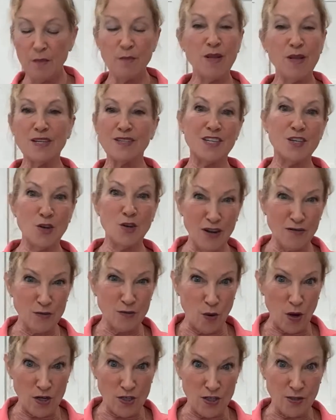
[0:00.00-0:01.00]
Plus, then you don't have to
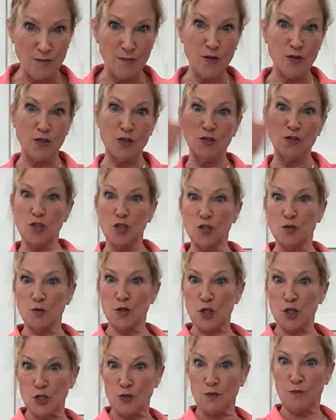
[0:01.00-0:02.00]
wash them because you
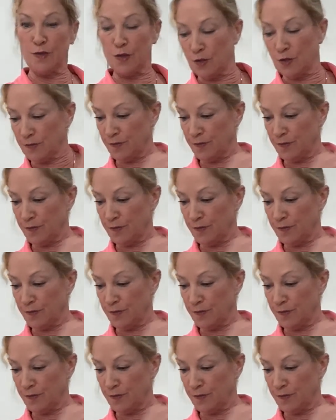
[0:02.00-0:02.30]
just